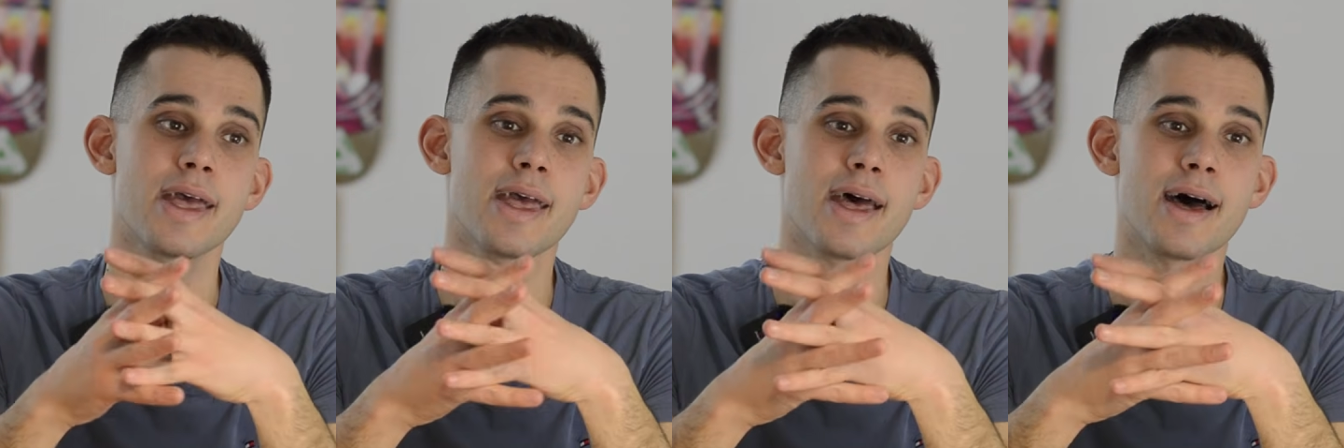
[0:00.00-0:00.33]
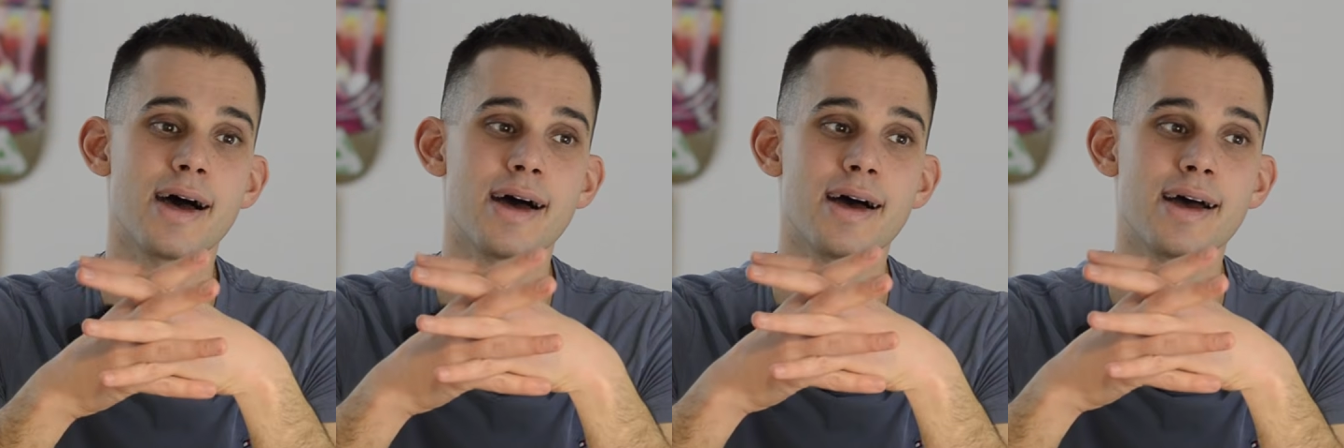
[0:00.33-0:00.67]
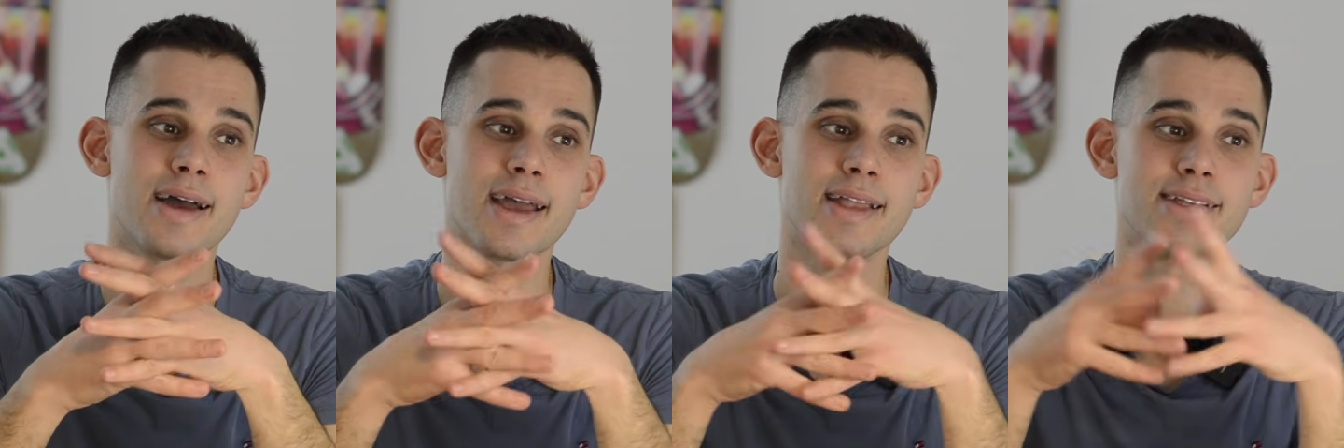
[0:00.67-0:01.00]

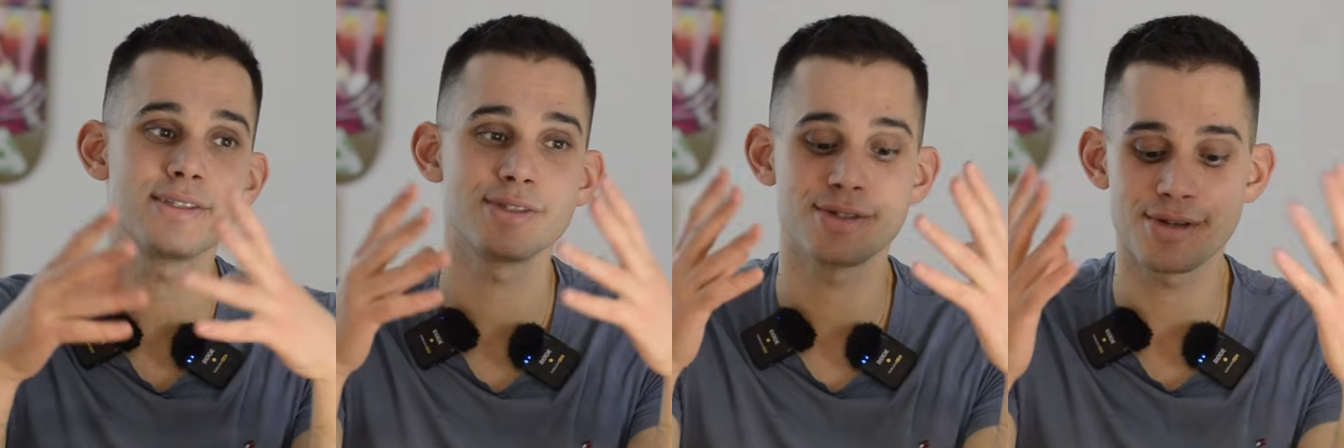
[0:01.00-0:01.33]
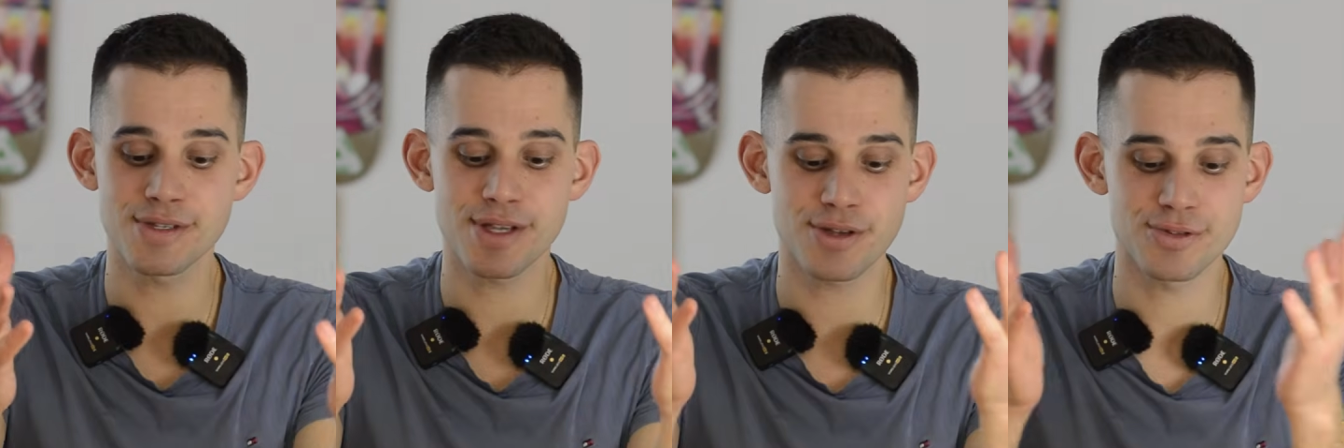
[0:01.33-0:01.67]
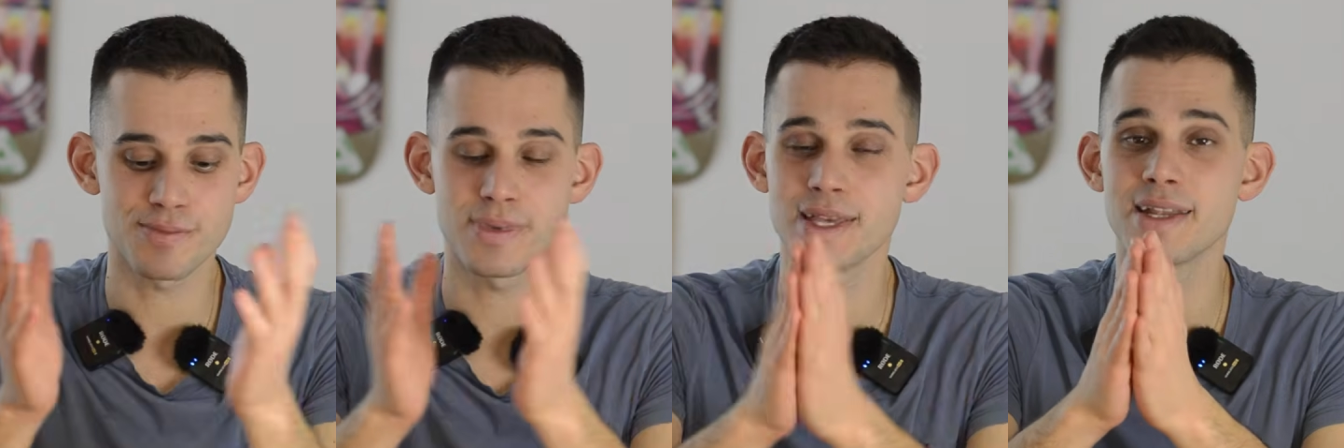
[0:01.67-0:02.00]
and it turns out
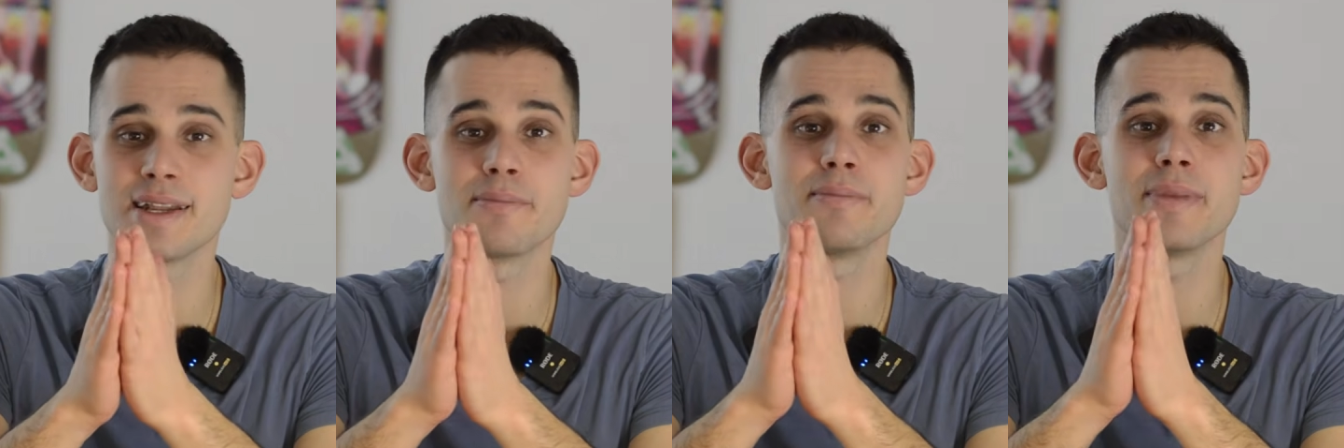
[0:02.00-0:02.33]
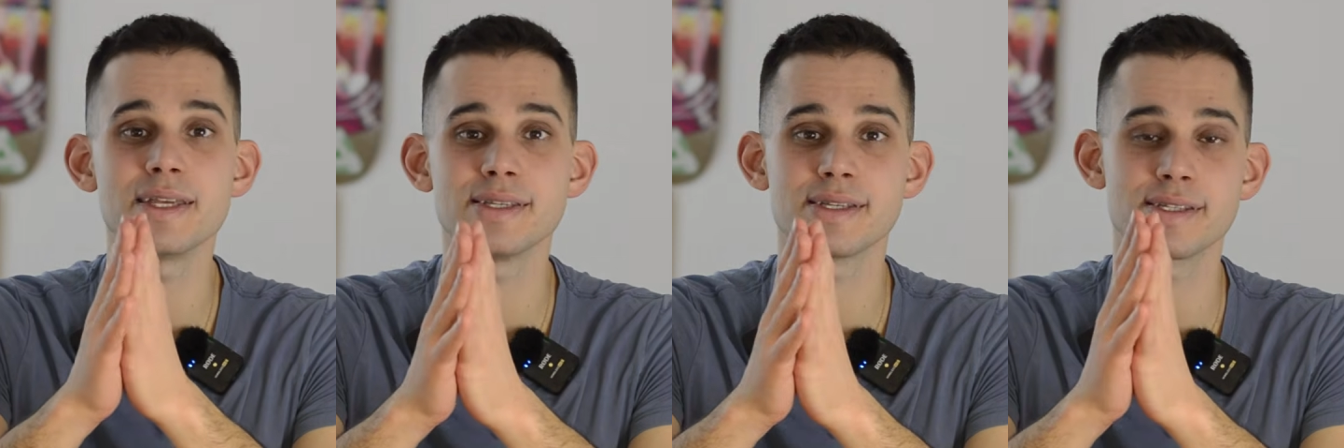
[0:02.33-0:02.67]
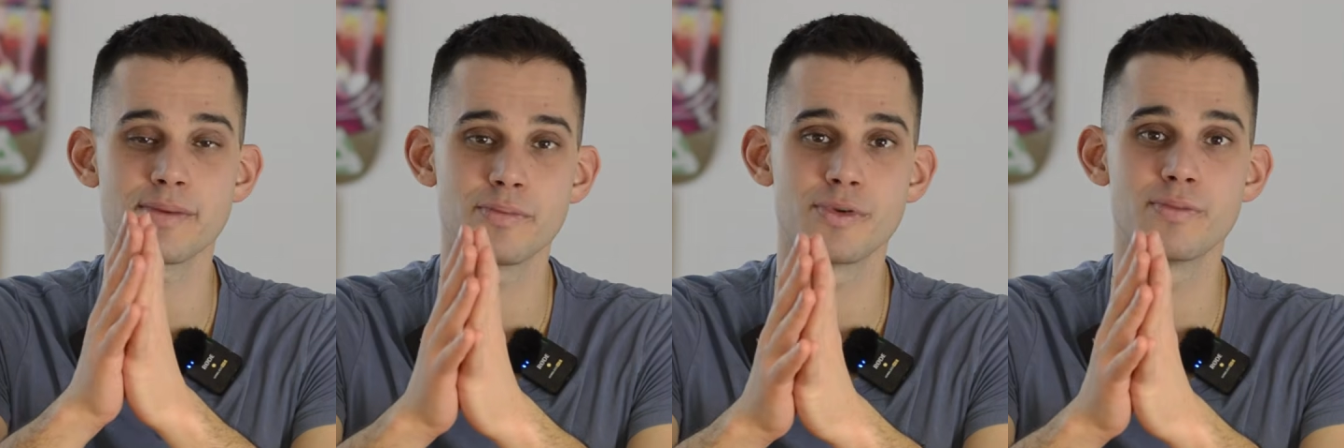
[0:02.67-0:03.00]
to be an amazing
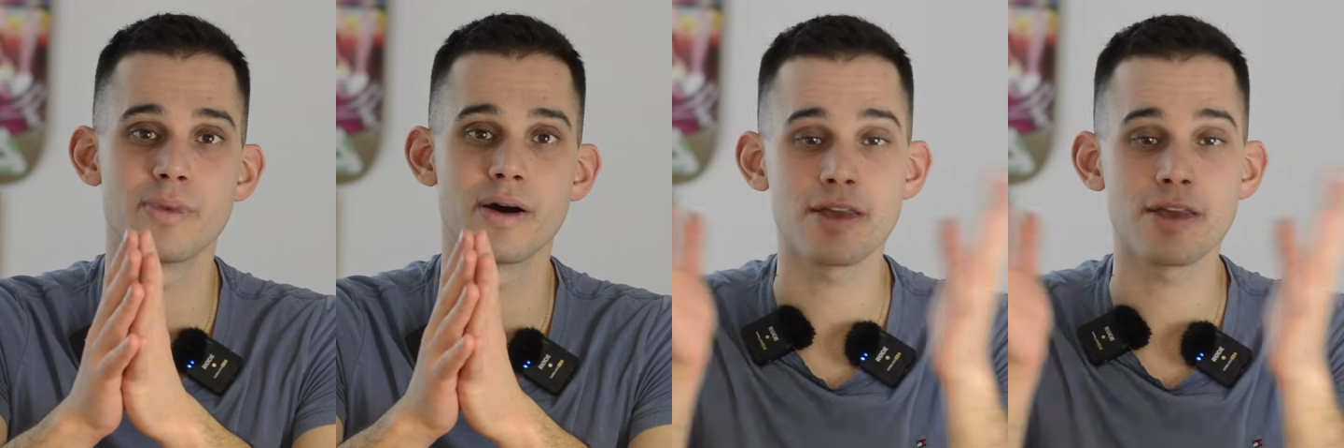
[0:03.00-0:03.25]
shampoo bar.